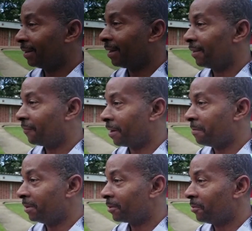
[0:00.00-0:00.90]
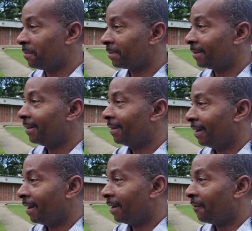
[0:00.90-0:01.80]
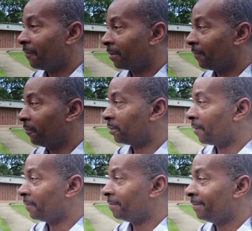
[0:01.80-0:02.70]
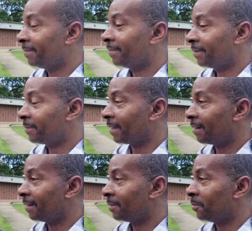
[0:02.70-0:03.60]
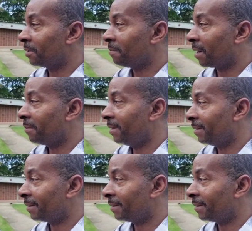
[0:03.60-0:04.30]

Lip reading: think there's very much hope for the future of the secondary schools of Barbados.